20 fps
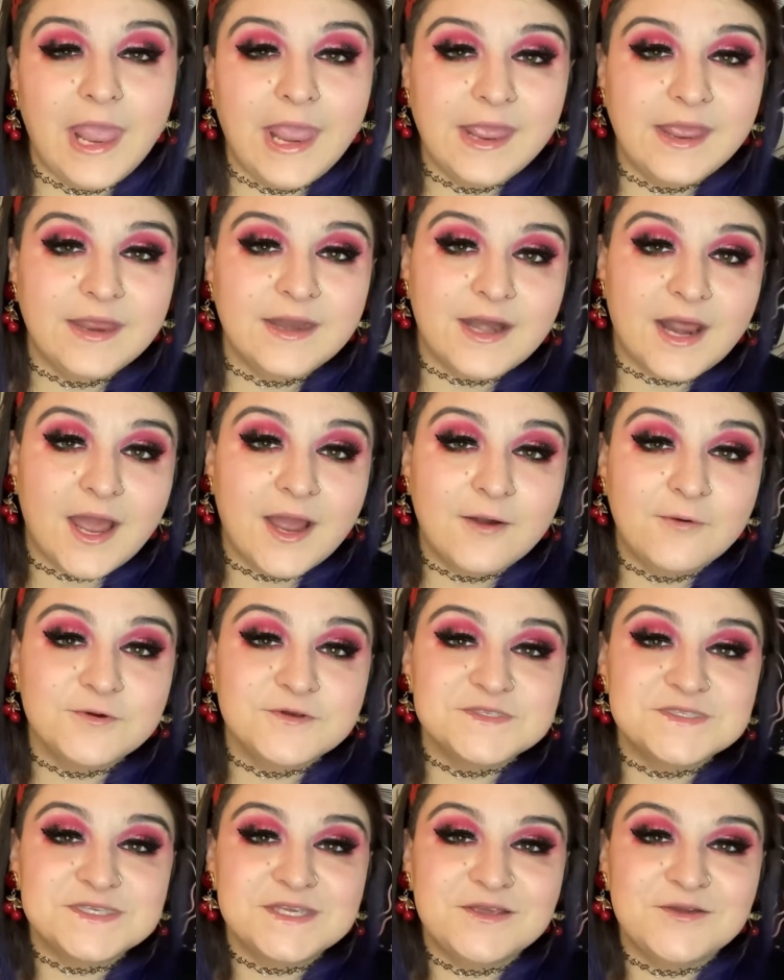and I
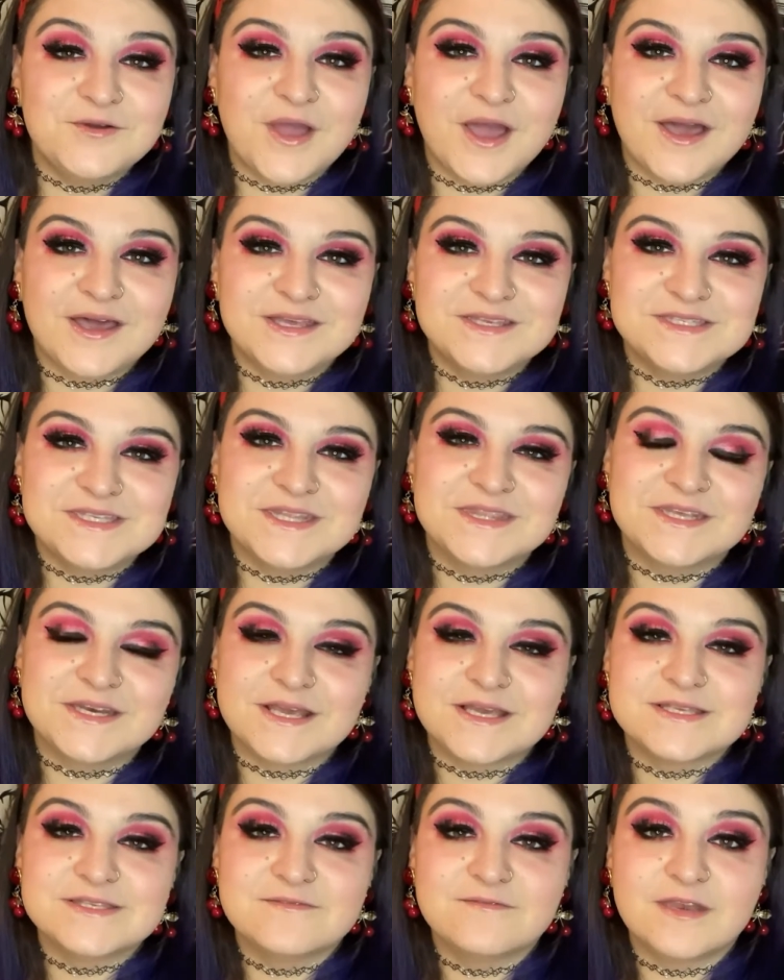will see you guys in the
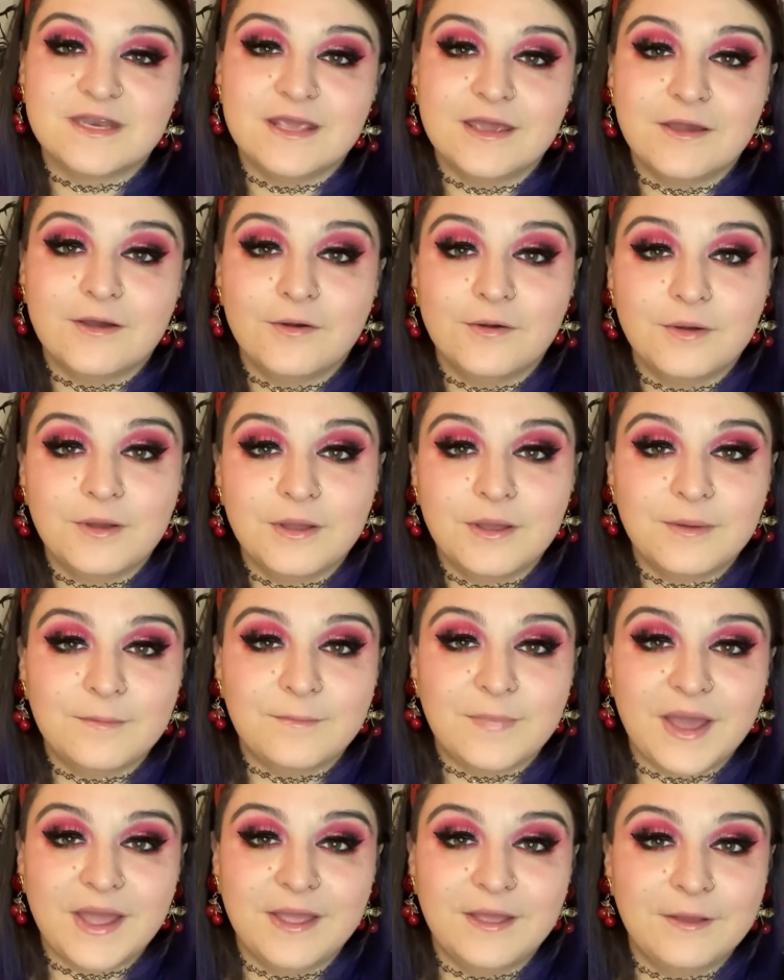next video.
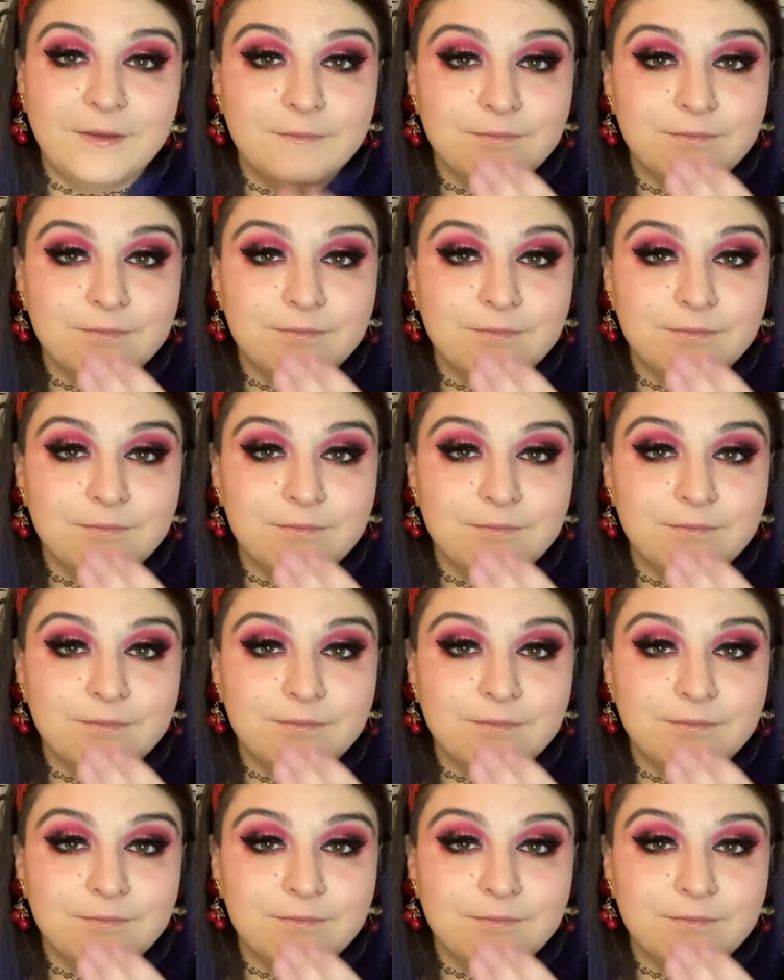Bye.